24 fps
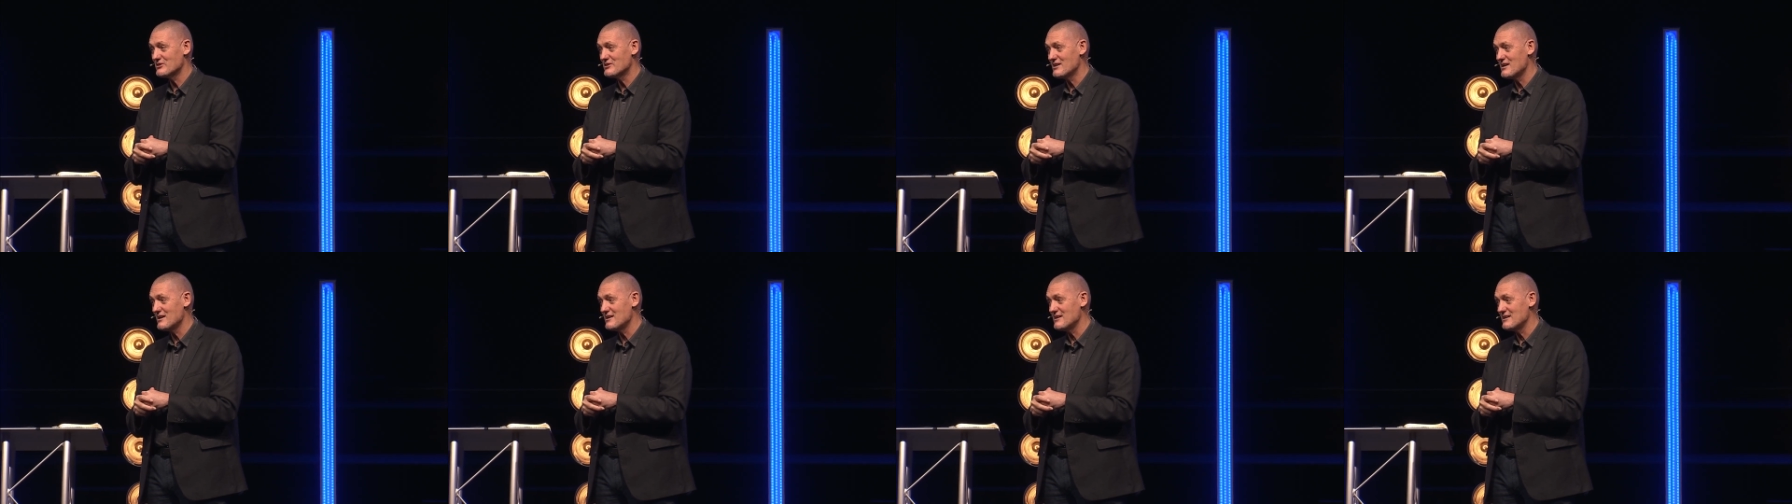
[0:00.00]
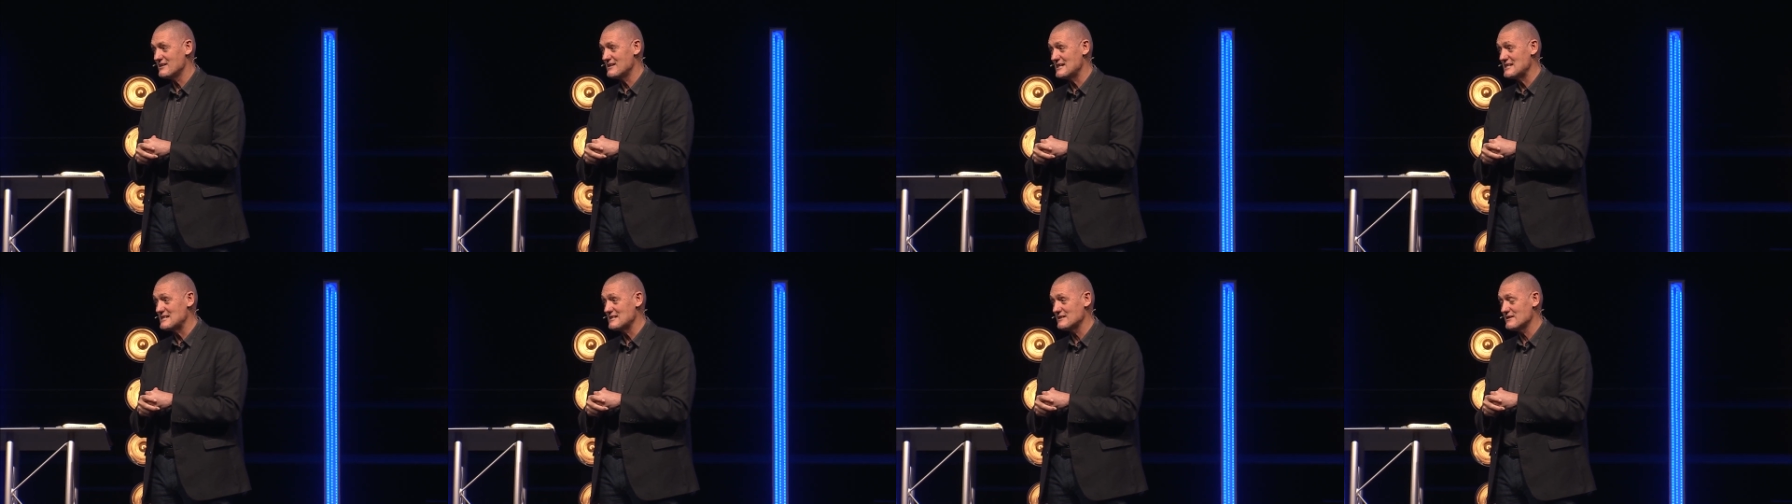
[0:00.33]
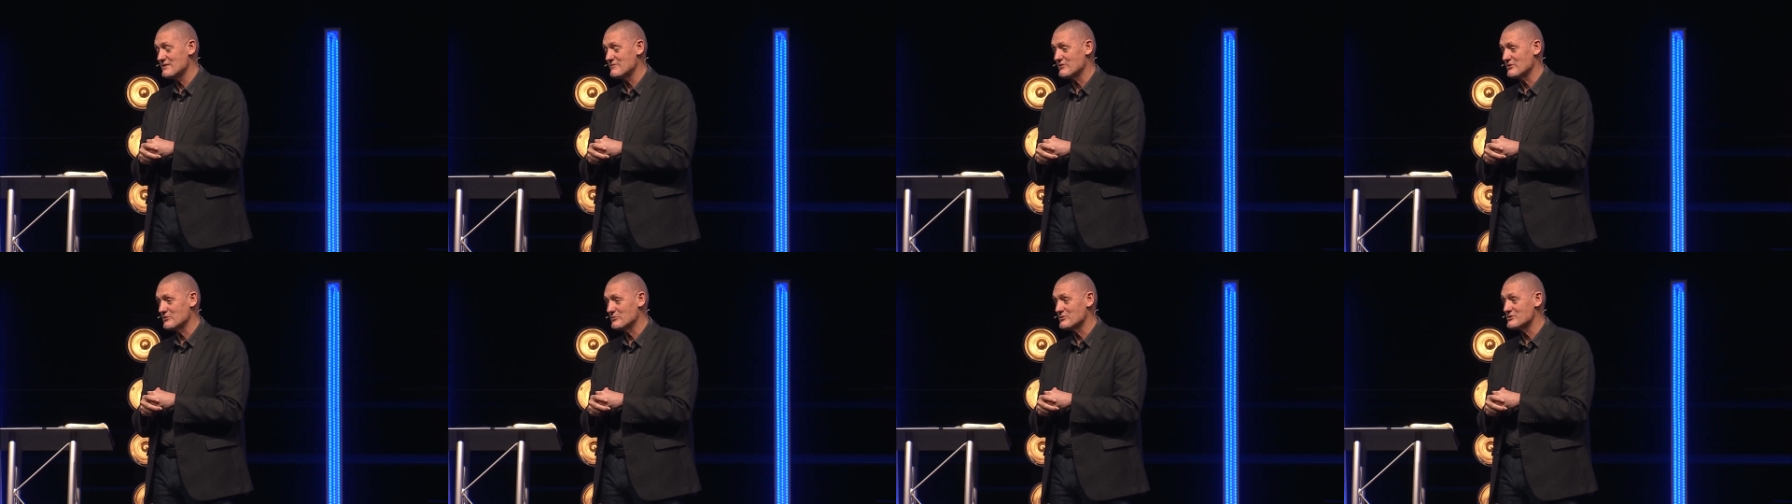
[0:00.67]
Kennedy
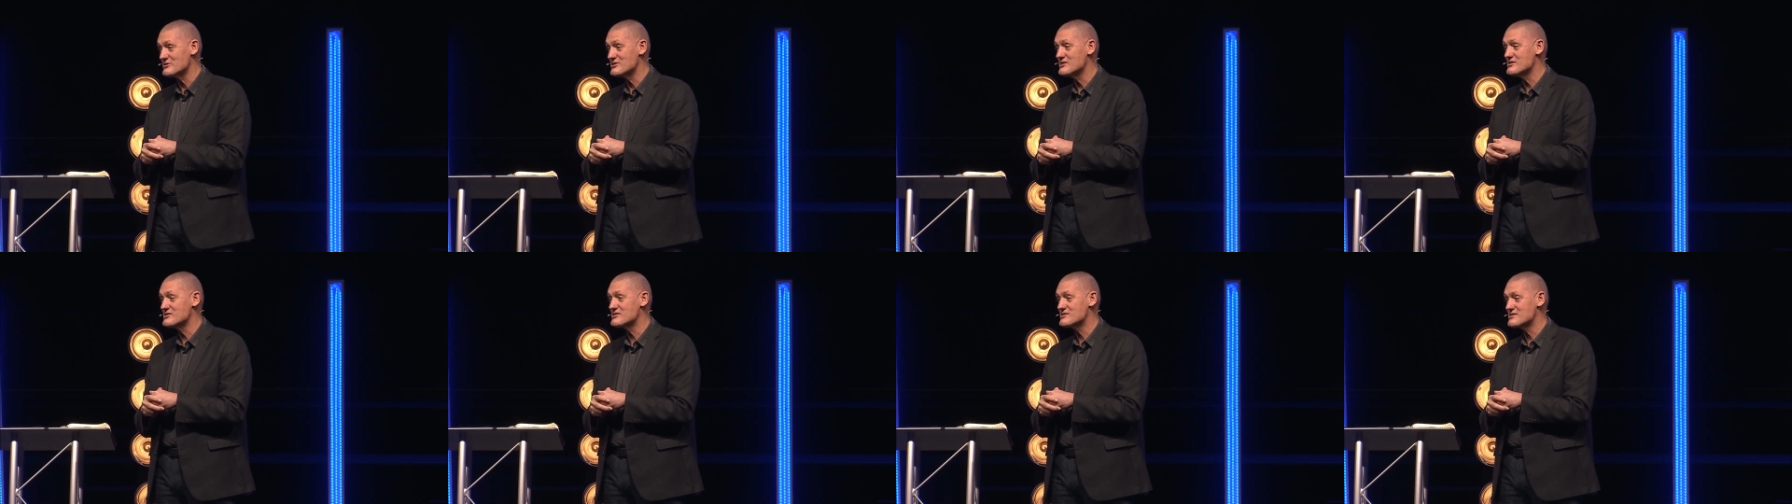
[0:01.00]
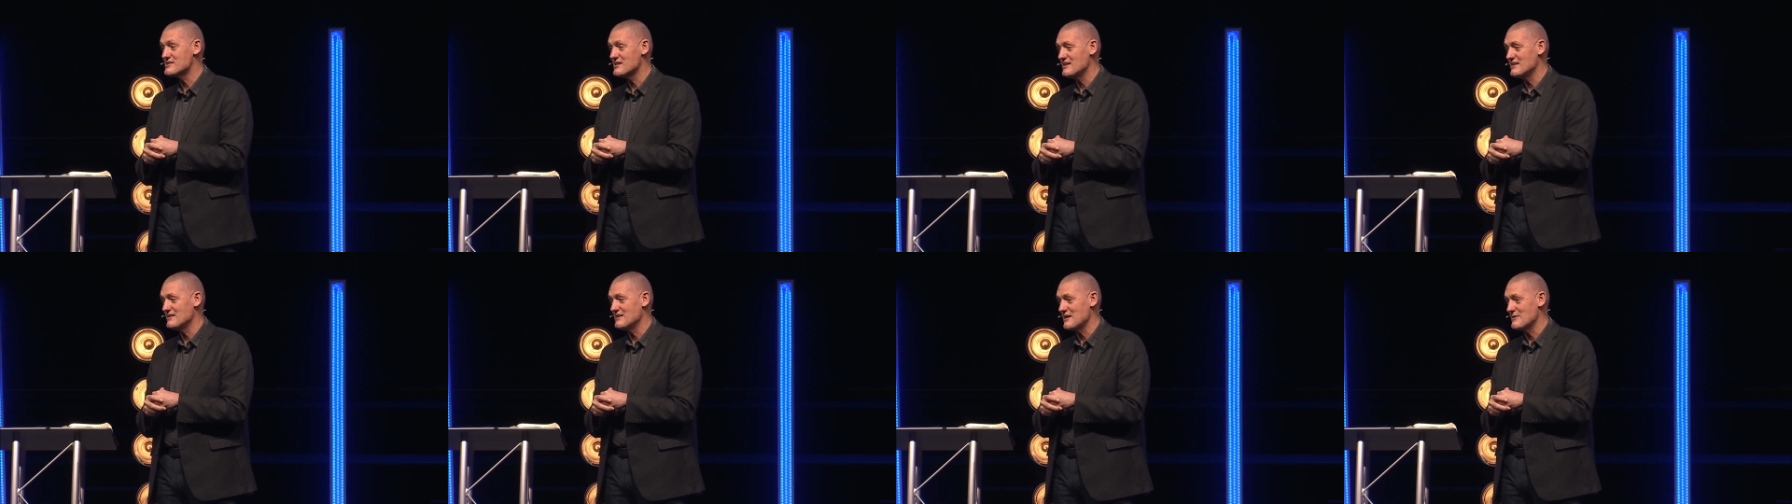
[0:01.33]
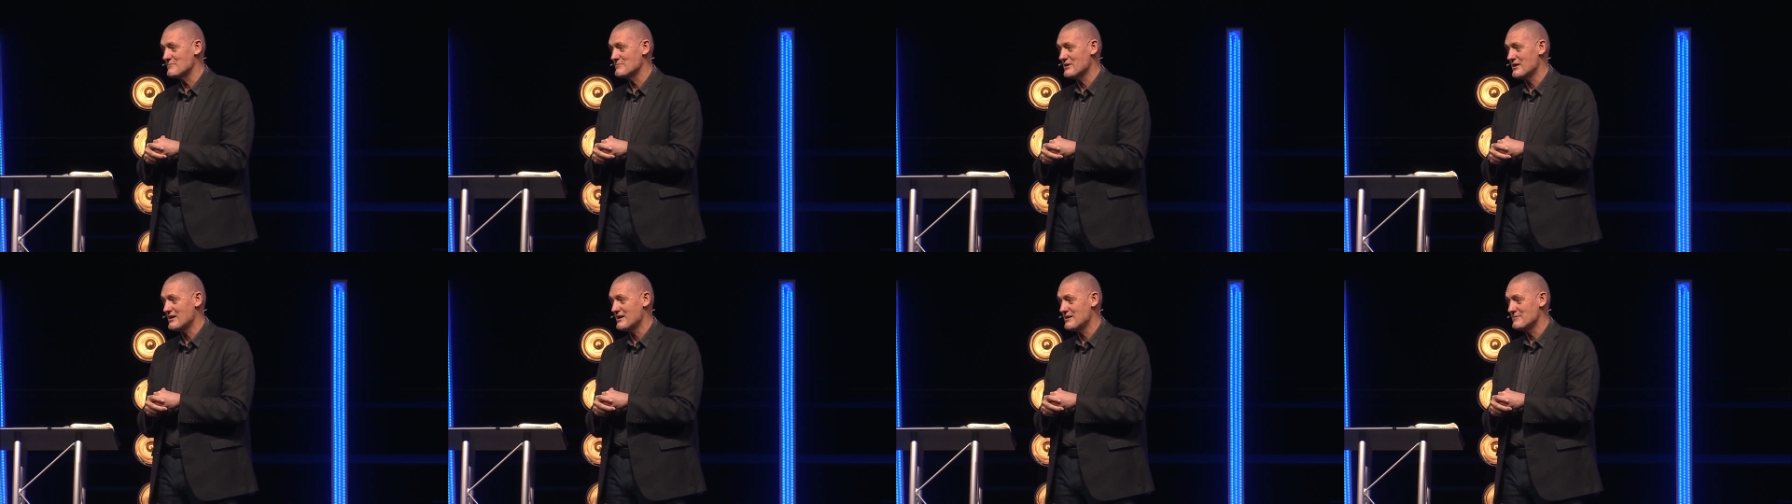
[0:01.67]
delivered was his son
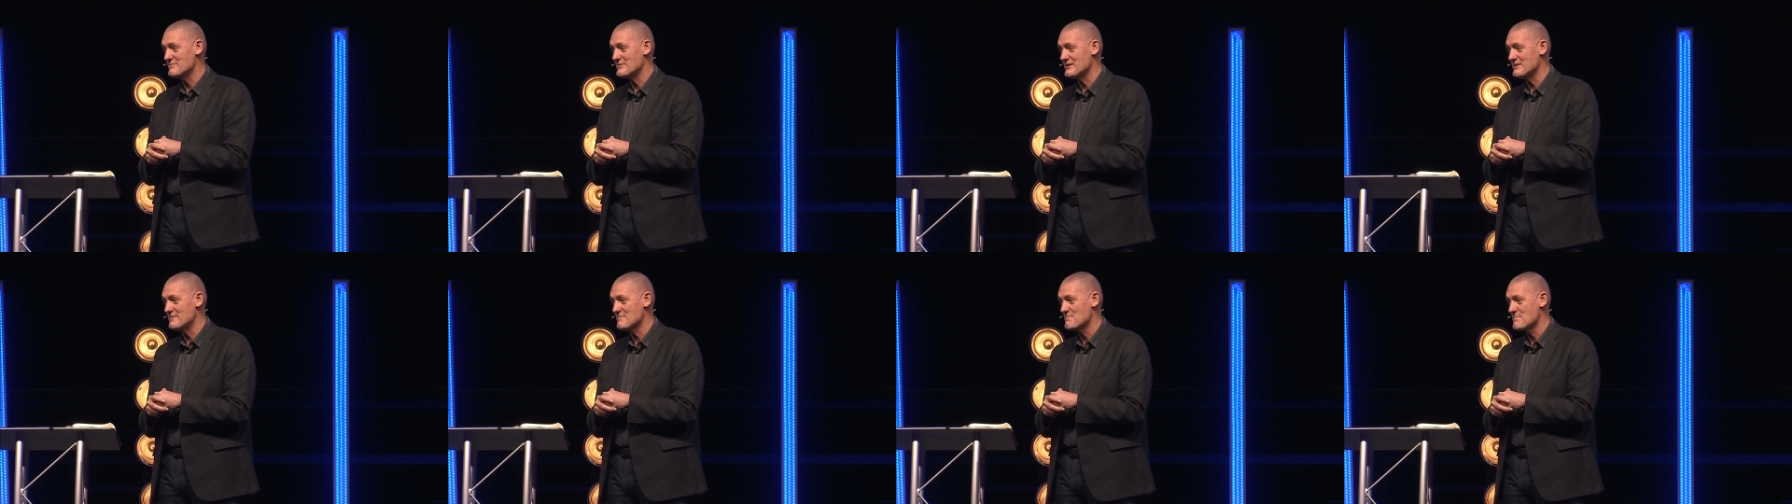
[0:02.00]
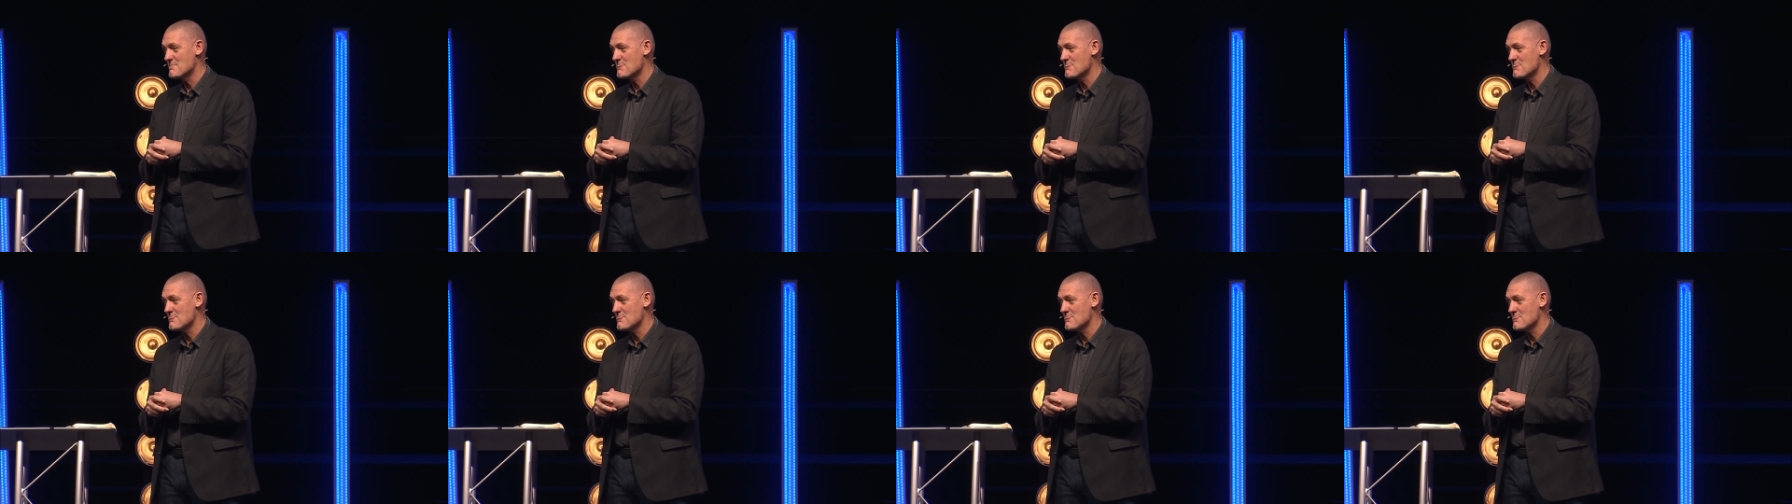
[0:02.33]
named Mohammed.